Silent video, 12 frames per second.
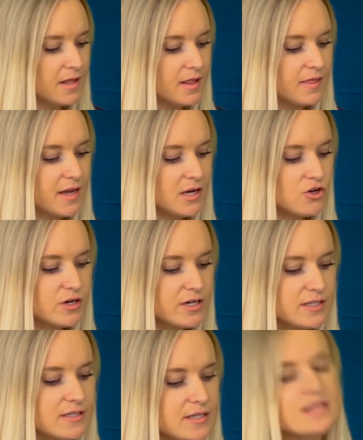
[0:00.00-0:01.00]
Then you can
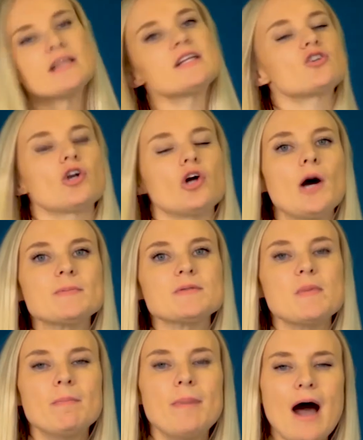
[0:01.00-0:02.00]
see that it's got
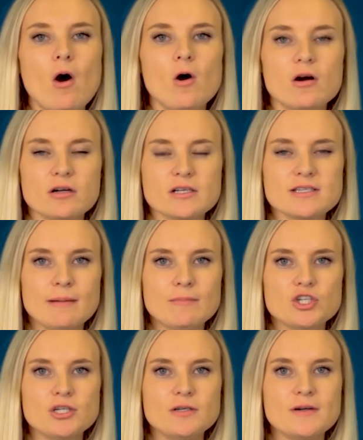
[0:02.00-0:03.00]
optimum power
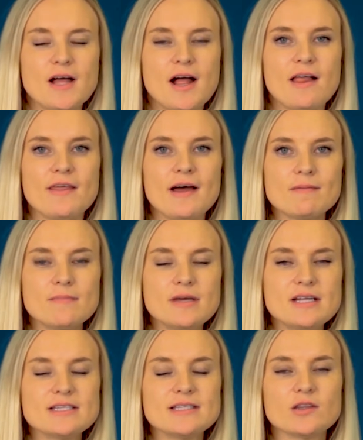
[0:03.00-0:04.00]
consumption. That
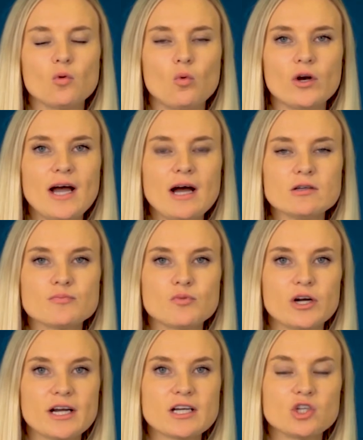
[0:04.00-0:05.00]
means that the Waterhouse
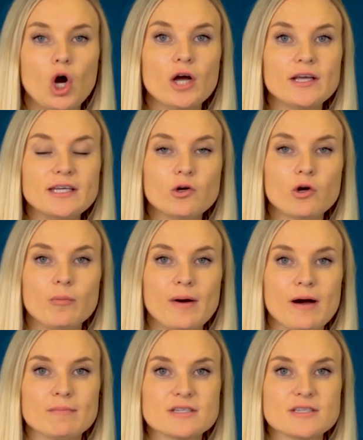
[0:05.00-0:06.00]
products are eco
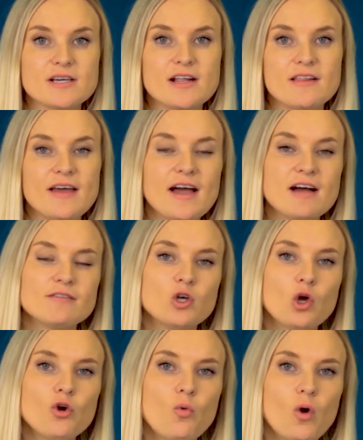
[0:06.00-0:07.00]
pumps. They have a
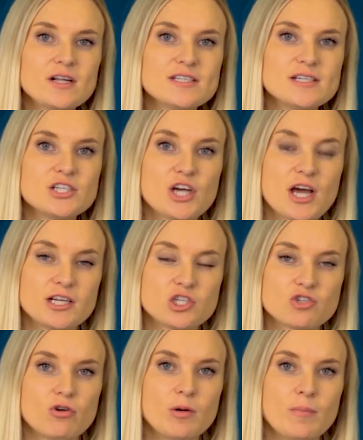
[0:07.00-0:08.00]
low wattage and a
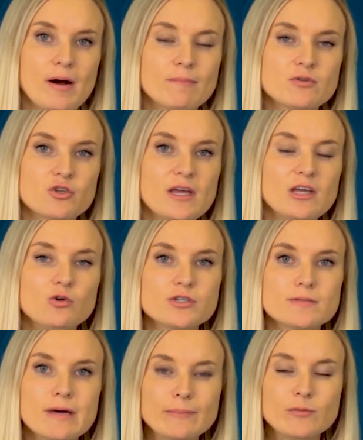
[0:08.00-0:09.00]
strong pump, so they use
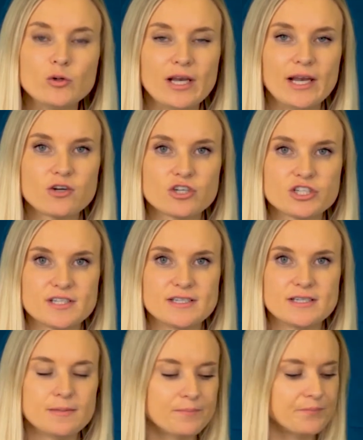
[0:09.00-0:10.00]
minimal electricity.